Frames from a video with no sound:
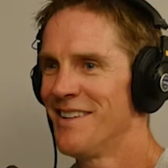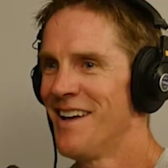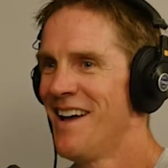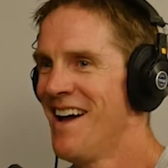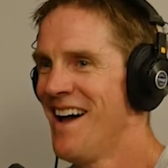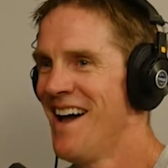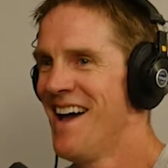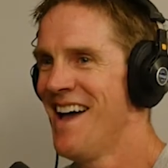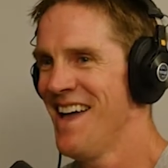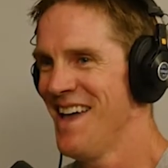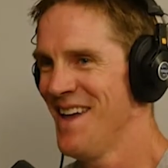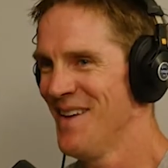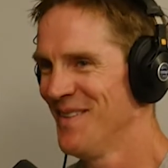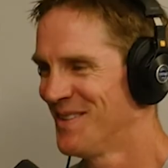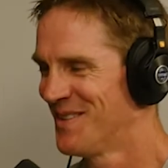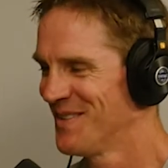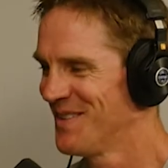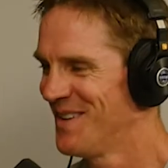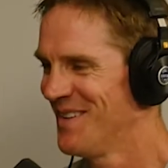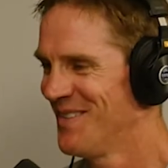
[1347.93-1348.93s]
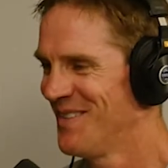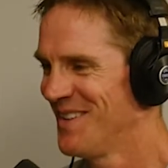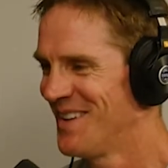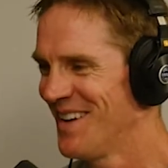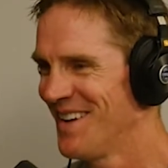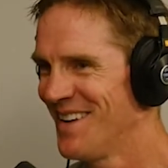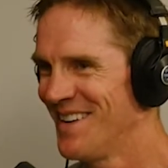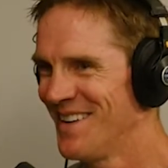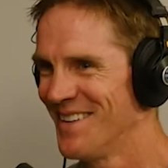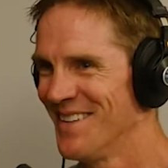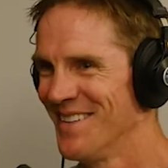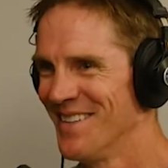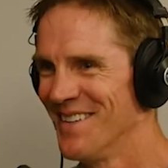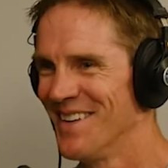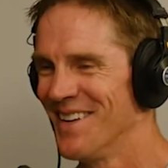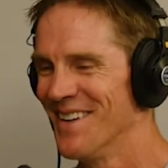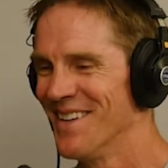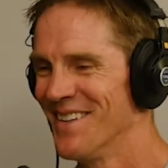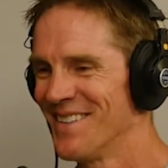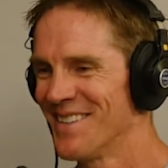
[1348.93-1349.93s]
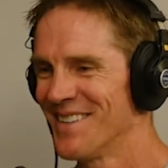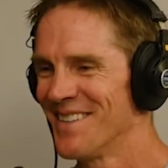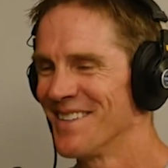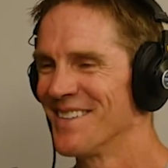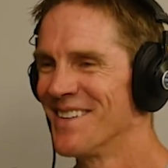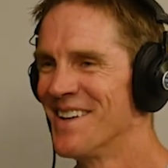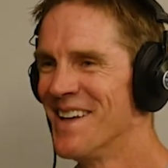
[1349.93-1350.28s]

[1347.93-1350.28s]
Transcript: times, whatever you got to do, So